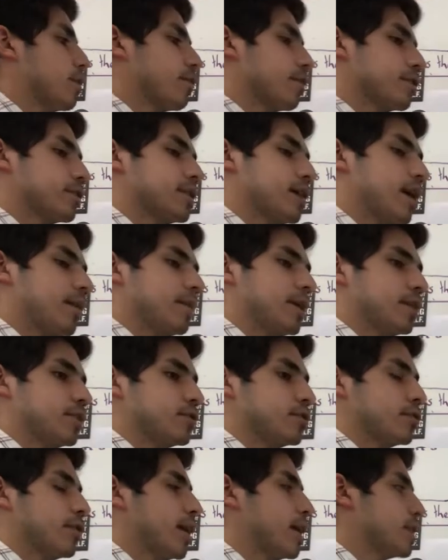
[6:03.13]
for dominant
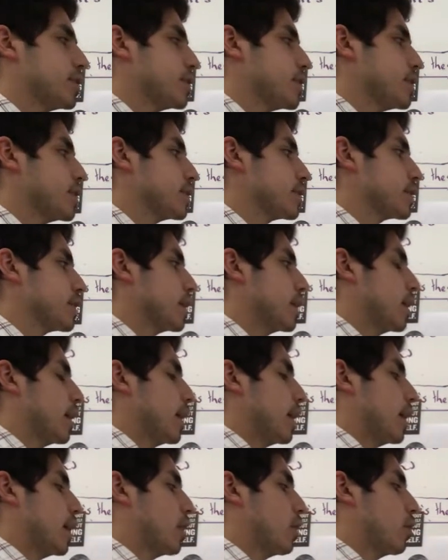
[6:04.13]
strategies,
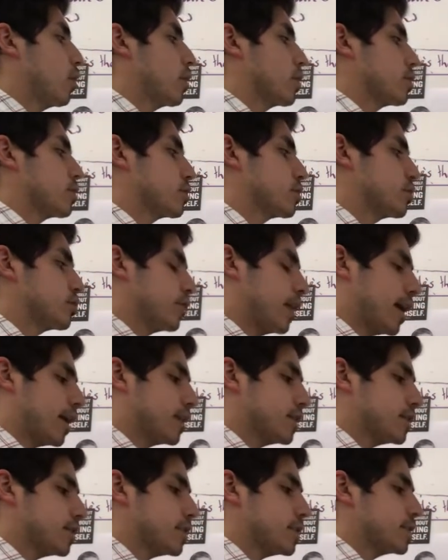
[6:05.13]
or
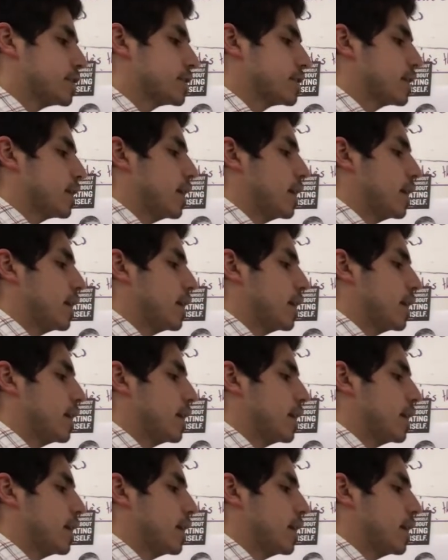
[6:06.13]
strategies.